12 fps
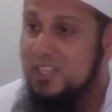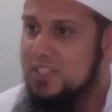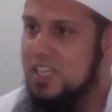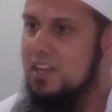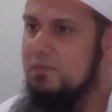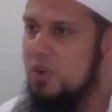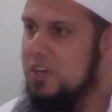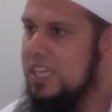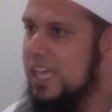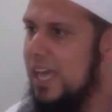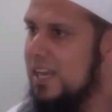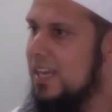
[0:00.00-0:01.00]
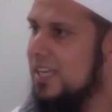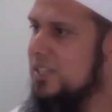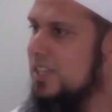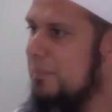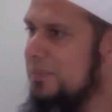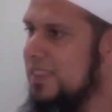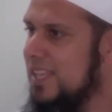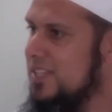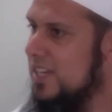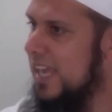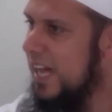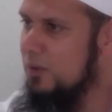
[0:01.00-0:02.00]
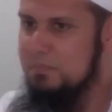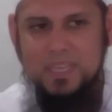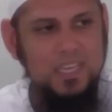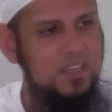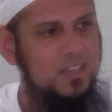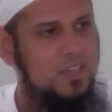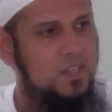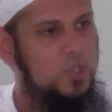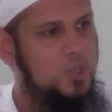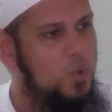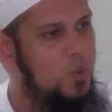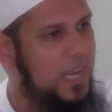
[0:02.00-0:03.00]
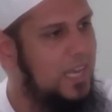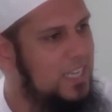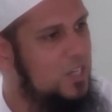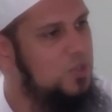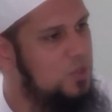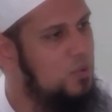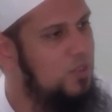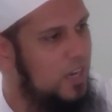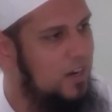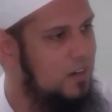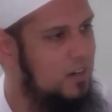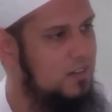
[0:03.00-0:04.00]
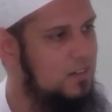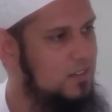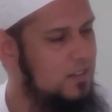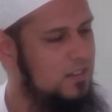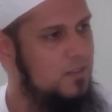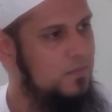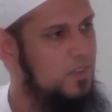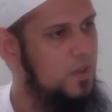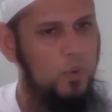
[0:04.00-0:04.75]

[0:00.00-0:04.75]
instead of looking at it as something that's going to help me do what I need to do there.